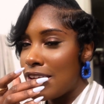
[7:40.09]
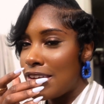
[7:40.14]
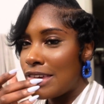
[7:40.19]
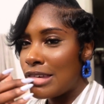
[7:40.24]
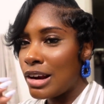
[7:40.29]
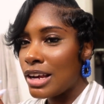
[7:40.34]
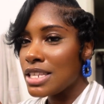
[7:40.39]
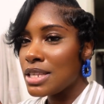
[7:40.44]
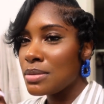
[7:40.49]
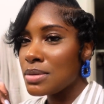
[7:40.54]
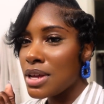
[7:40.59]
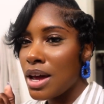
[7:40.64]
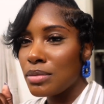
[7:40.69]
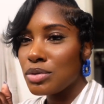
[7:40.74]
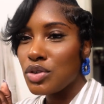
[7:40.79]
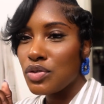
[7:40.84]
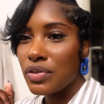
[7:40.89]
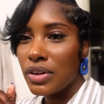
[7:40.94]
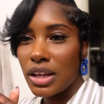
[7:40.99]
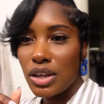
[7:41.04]
you know, sometimes
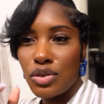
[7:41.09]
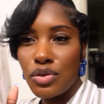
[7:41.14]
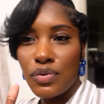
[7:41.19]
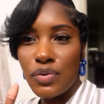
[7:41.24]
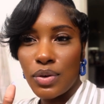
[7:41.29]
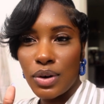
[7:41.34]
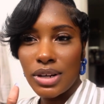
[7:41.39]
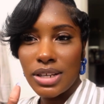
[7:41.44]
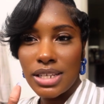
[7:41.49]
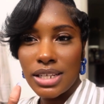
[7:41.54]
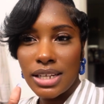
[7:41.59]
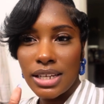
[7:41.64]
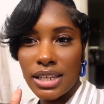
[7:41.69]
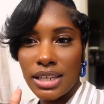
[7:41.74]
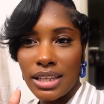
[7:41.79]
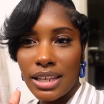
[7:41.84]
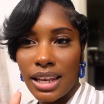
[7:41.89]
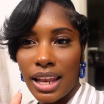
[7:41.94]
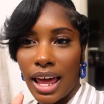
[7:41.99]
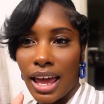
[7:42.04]
you feel like you're forcing
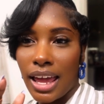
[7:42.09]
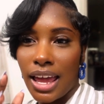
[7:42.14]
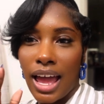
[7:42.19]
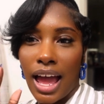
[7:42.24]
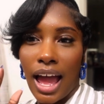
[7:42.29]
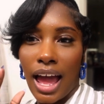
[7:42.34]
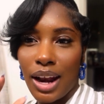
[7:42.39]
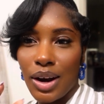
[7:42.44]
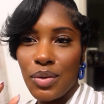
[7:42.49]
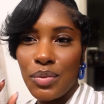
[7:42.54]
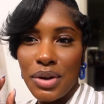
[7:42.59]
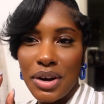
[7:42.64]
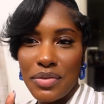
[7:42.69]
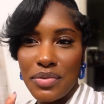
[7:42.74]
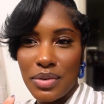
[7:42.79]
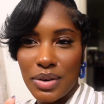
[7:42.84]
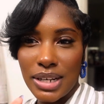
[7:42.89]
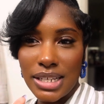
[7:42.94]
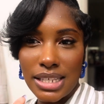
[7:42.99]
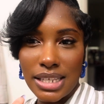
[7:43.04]
it. Like, I don't want to
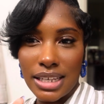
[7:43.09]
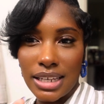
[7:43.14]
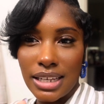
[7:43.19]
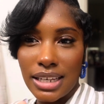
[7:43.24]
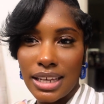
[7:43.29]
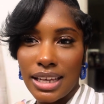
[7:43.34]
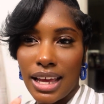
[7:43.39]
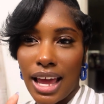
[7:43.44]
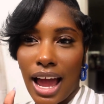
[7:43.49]
force it.